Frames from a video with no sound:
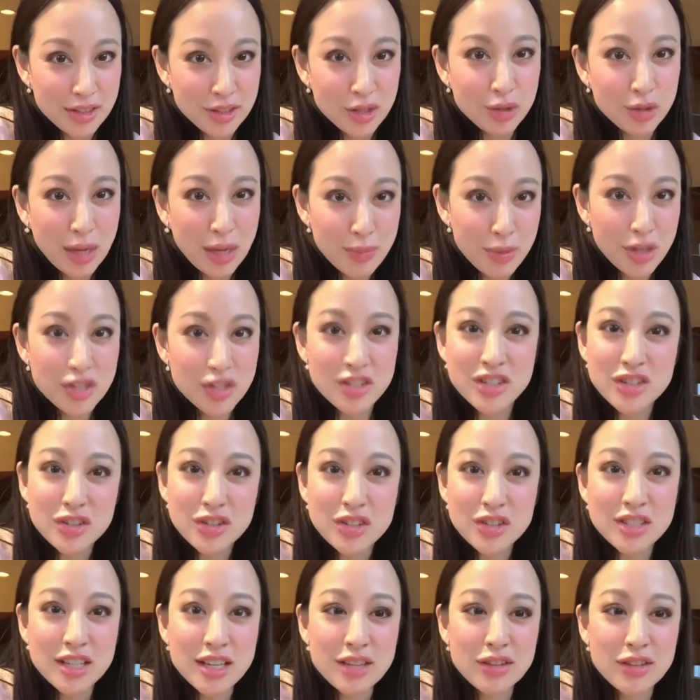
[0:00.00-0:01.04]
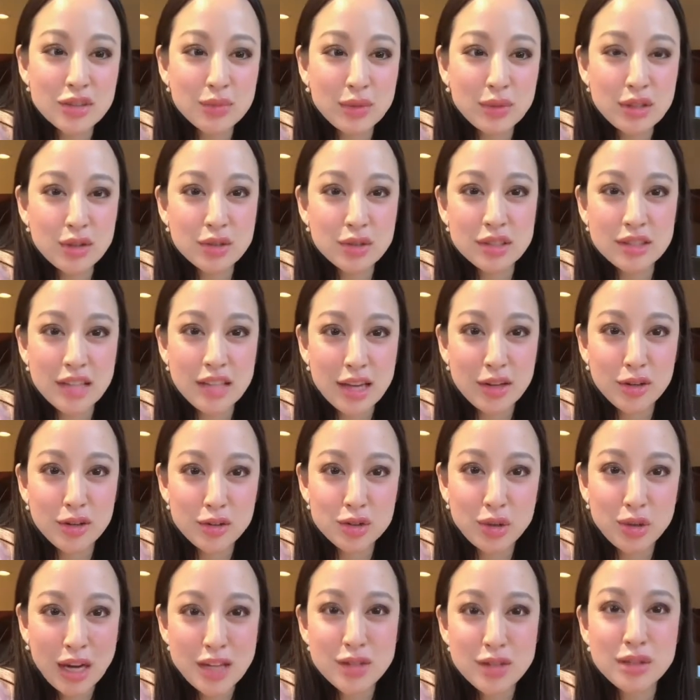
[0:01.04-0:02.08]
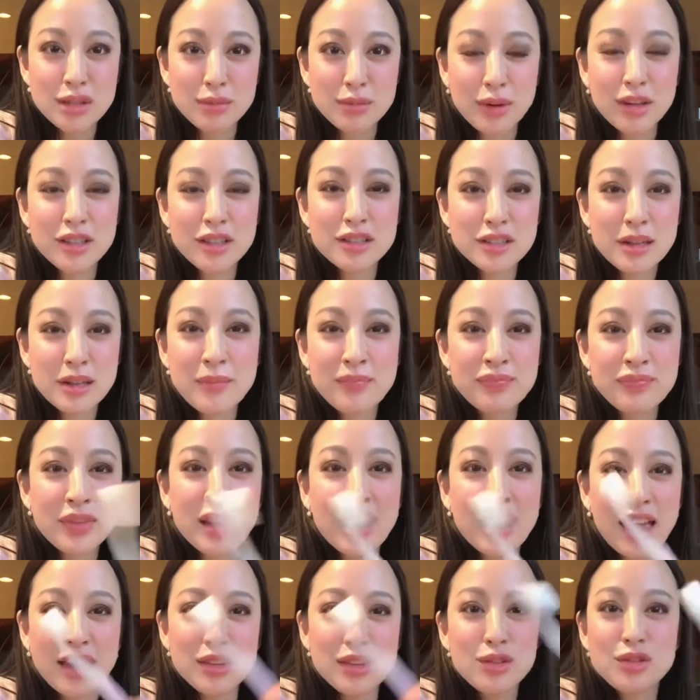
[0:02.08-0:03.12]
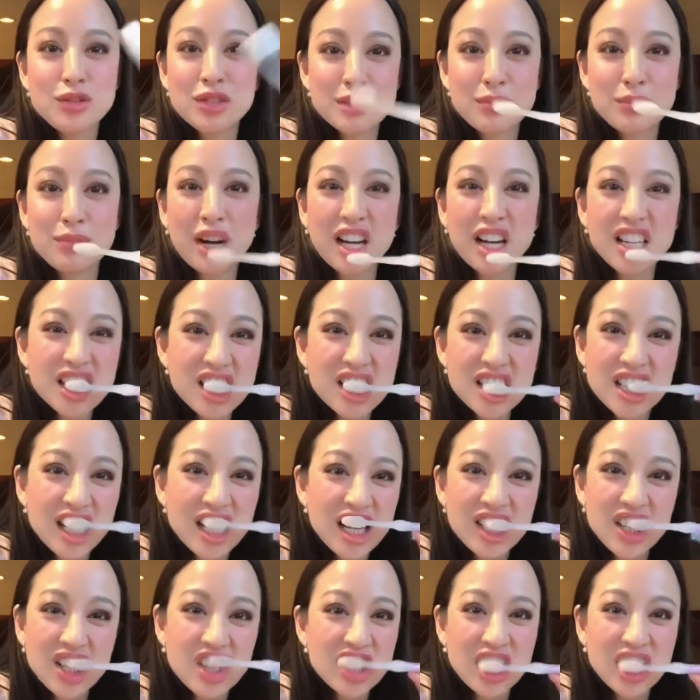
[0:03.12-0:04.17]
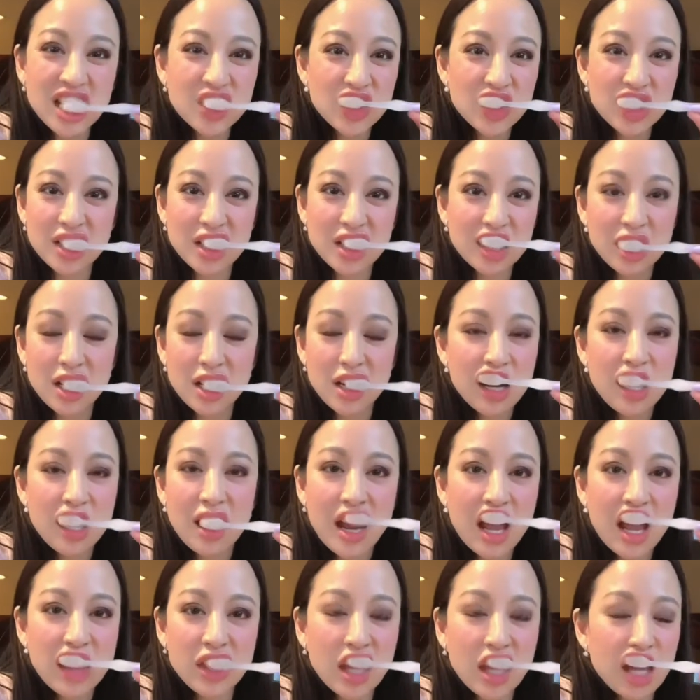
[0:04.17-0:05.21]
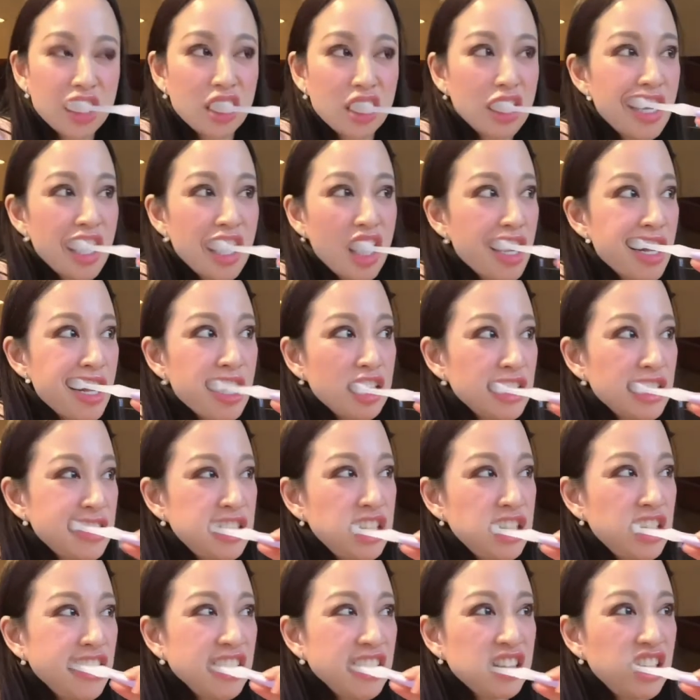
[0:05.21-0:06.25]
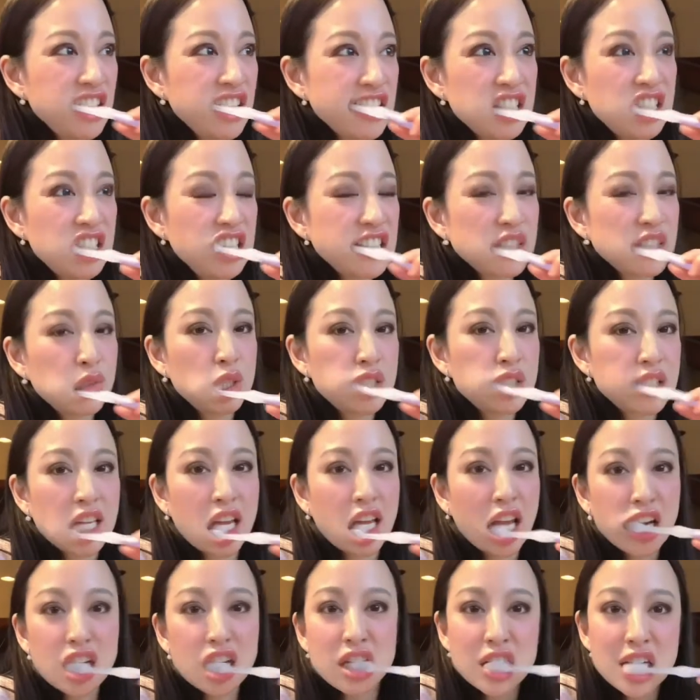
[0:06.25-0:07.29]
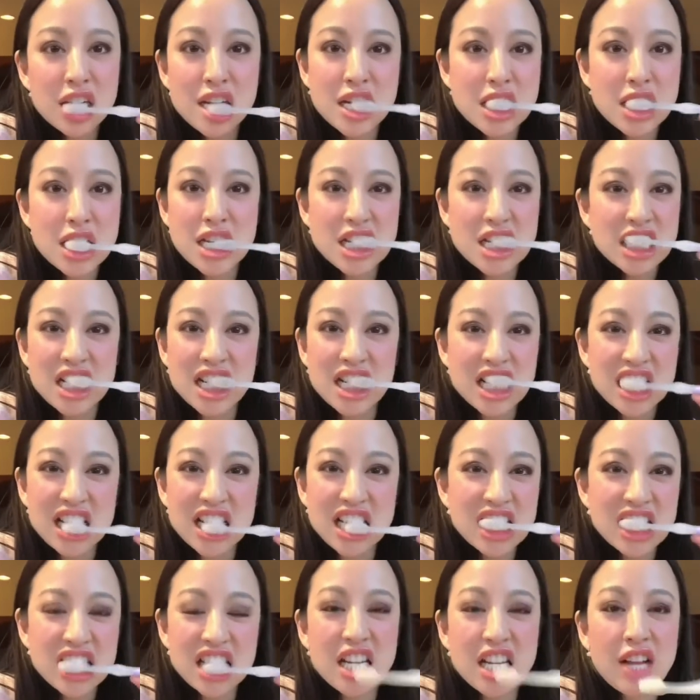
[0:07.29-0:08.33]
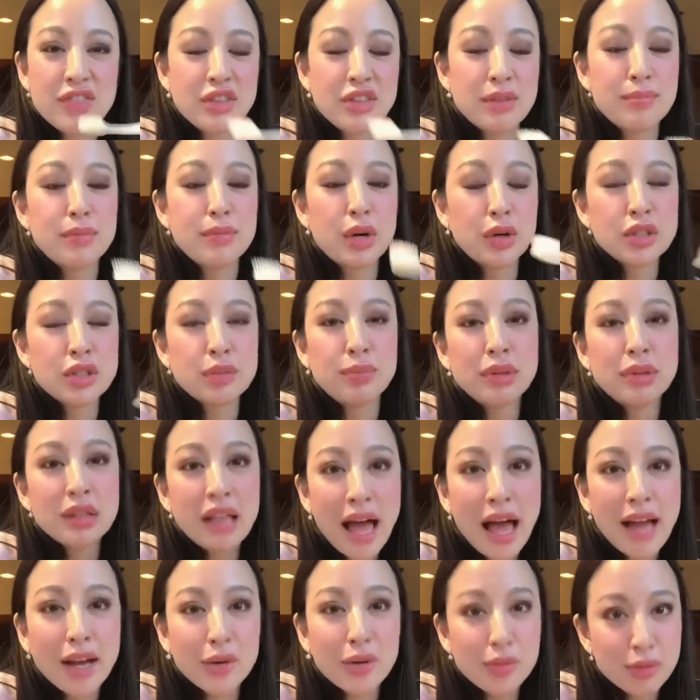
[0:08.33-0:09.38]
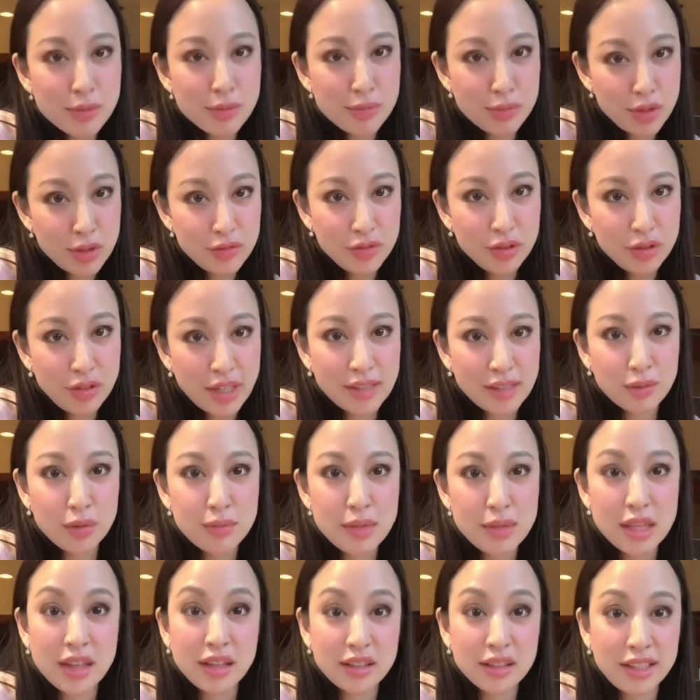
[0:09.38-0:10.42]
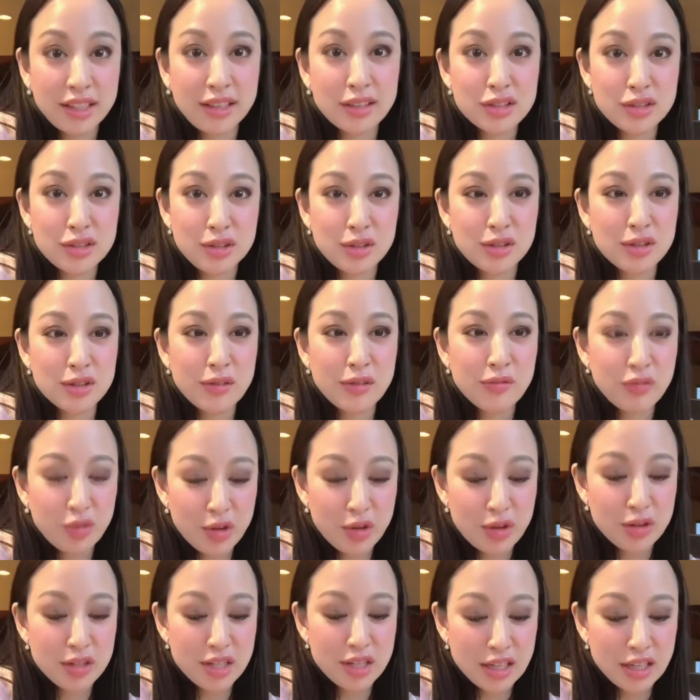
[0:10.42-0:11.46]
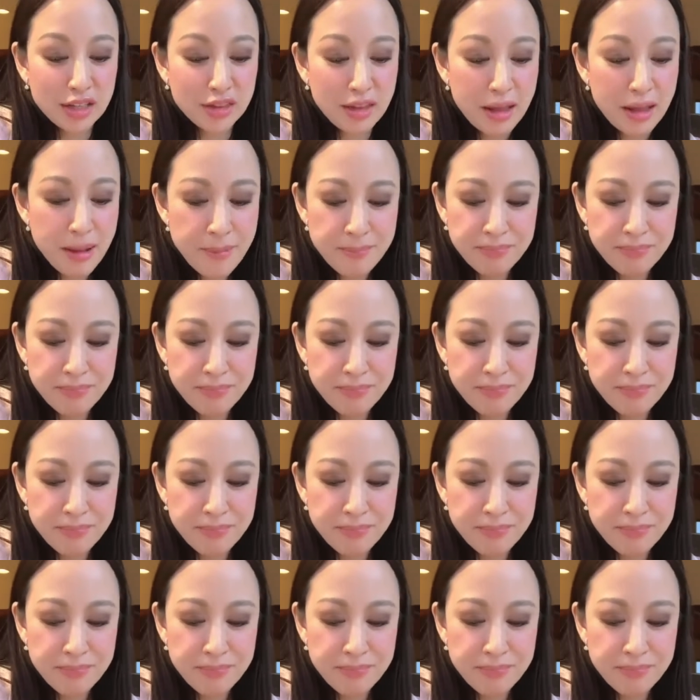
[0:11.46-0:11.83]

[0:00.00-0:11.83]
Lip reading: Dry brushing your teeth is when you just take your dry toothbrush and you just brush your teeth with it. And then, see, this is what's actually going to cause the most plaque removal and will be the cleanest for your teeth.